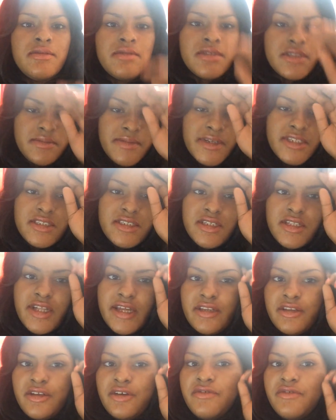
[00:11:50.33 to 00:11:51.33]
especially
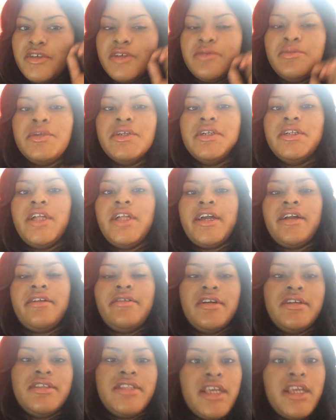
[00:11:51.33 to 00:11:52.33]
like November, like
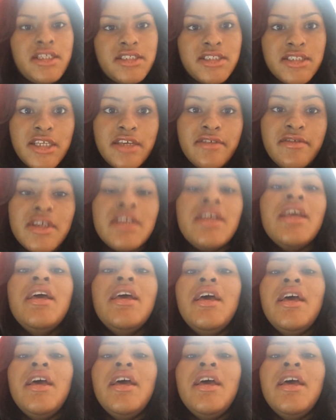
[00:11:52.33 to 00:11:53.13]
around Thanksgiving,